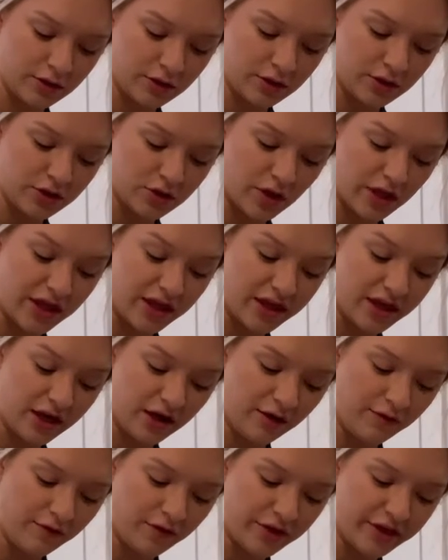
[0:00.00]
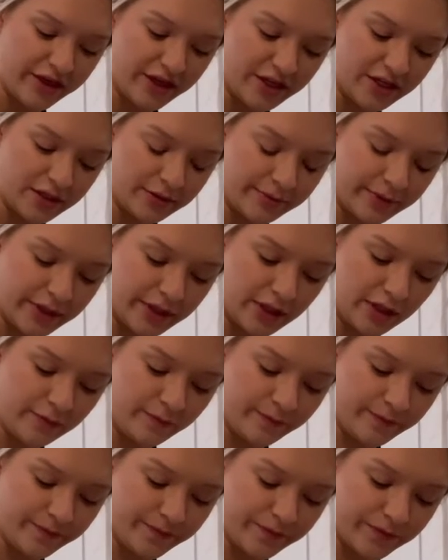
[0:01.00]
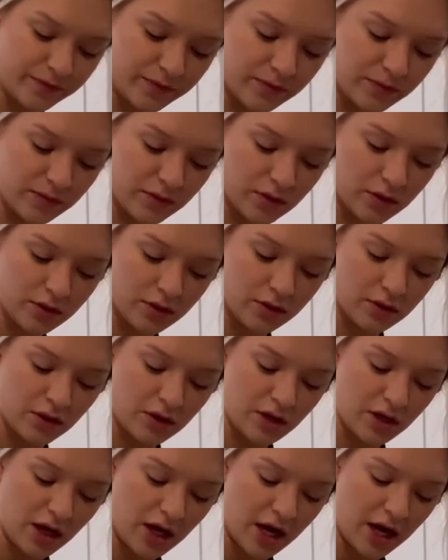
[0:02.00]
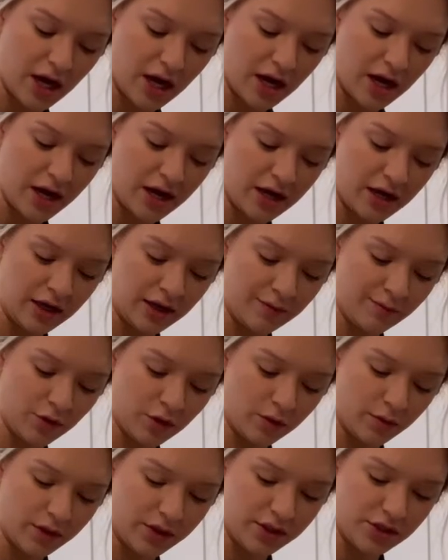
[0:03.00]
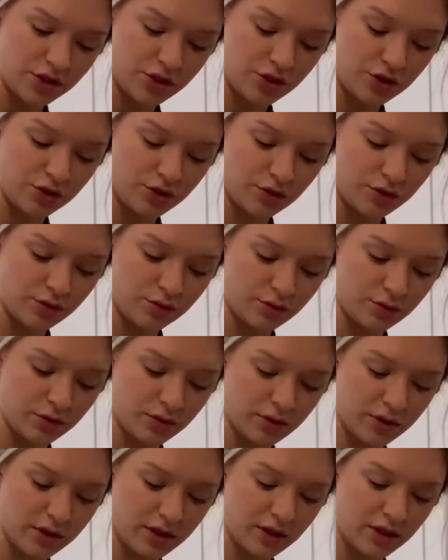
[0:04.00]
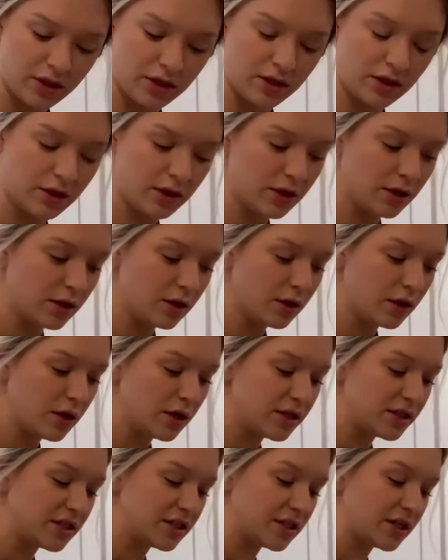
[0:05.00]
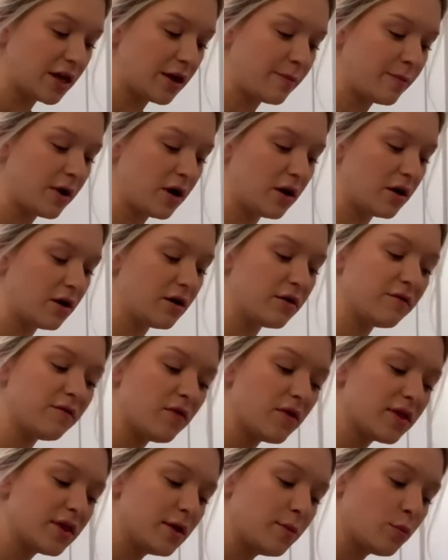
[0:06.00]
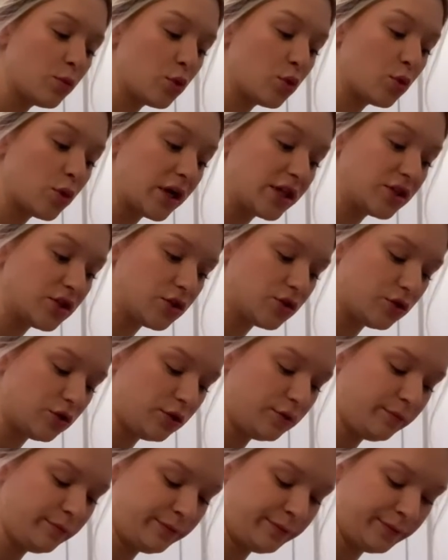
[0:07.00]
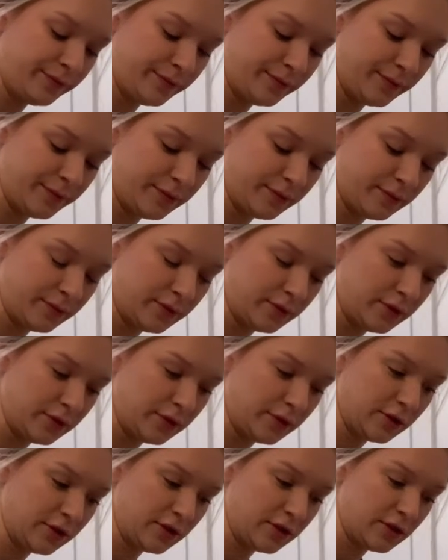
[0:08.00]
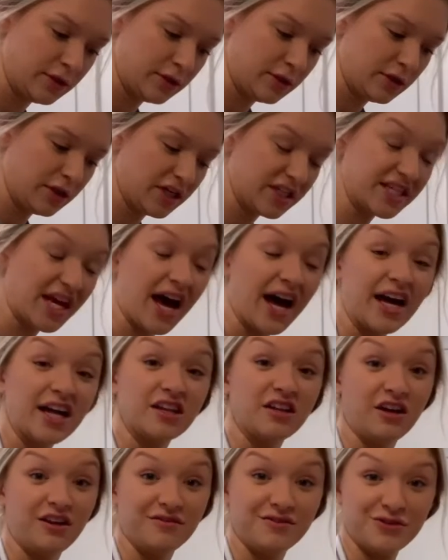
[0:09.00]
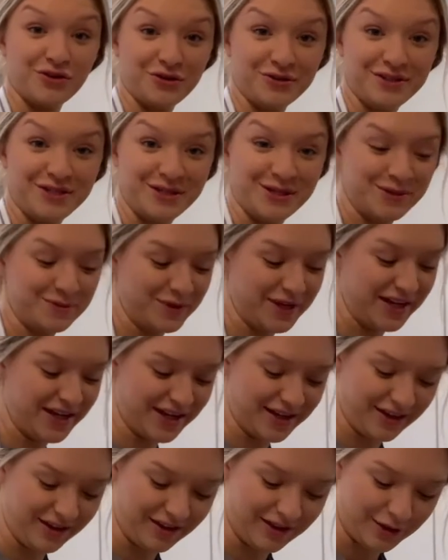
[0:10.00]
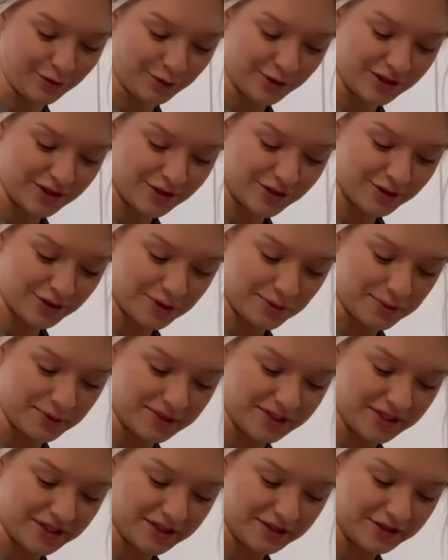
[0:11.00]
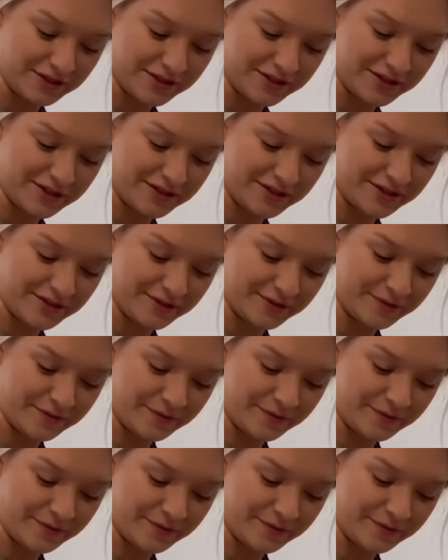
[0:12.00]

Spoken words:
So I think for this one, I am going to do some of the pretzel, because I love salty and sweet. I think that is so delicious.